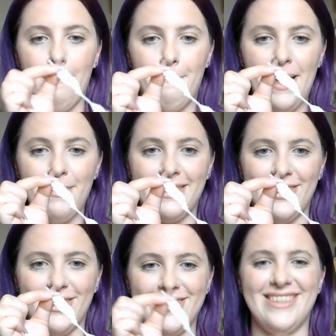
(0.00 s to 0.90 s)
pipe
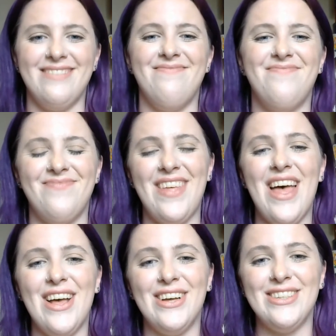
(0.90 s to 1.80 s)
cleaners.
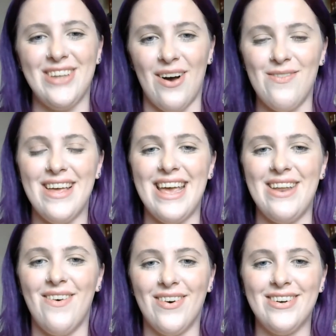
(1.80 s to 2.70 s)
So,
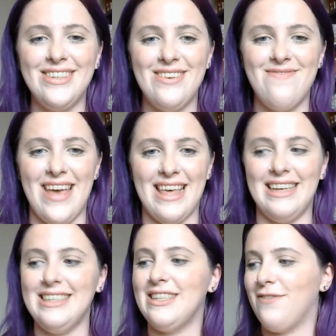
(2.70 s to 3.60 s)
in order to make
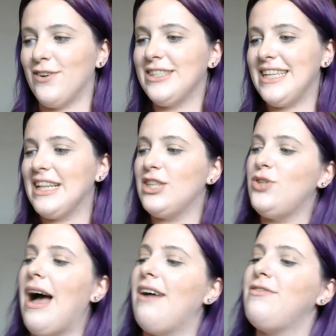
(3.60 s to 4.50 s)
this, the first thing that
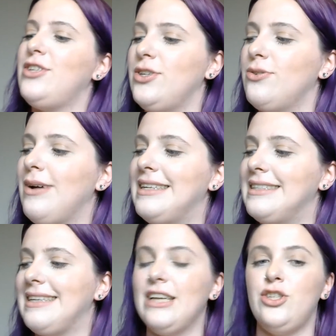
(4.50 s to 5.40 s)
you have to do
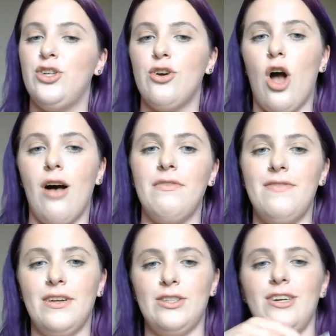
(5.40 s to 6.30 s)
is get your coffee
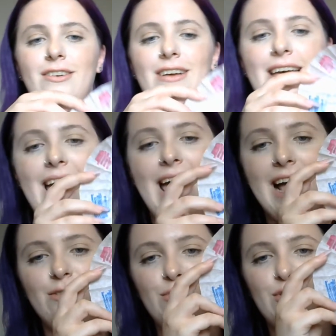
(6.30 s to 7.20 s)
filter
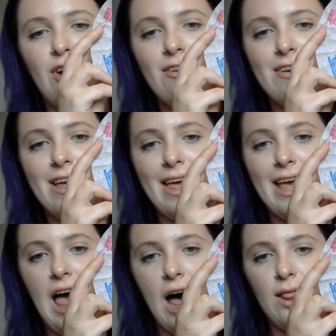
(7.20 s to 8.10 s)
and you start
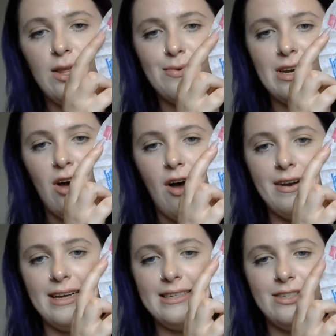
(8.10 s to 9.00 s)
coloring on
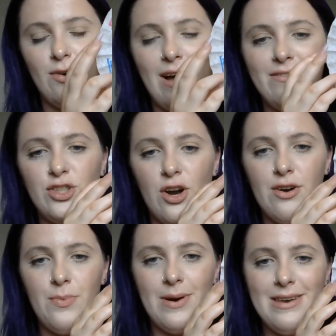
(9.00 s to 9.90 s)
it. So I've
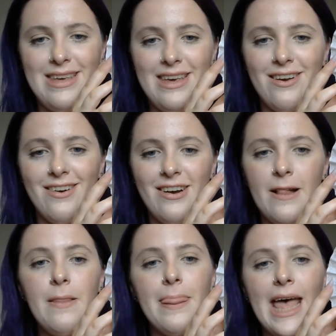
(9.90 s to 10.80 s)
started one here,
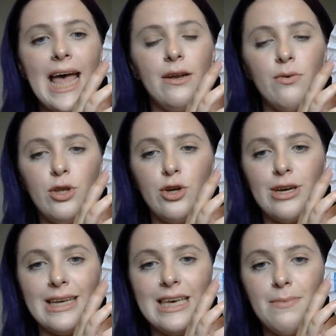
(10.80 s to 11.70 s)
and you're
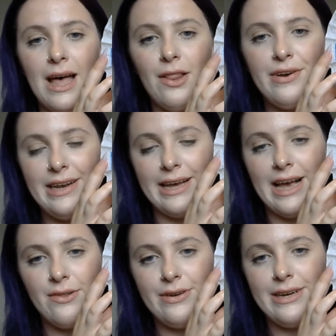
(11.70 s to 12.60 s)
going to keep coloring and
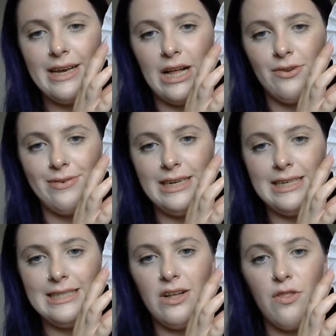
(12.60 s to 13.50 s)
coloring and coloring
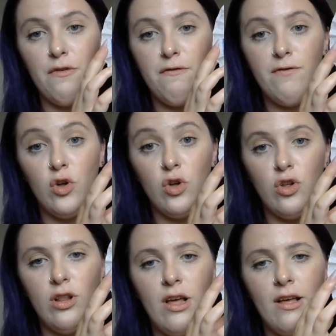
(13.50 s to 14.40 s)
until the
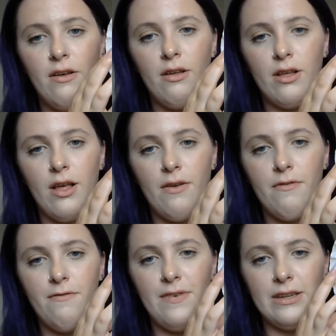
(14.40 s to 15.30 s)
full
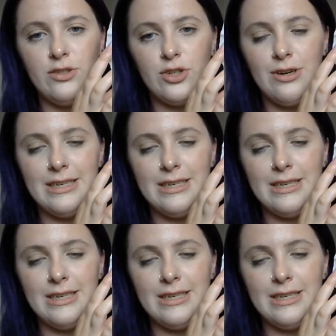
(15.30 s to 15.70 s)
filter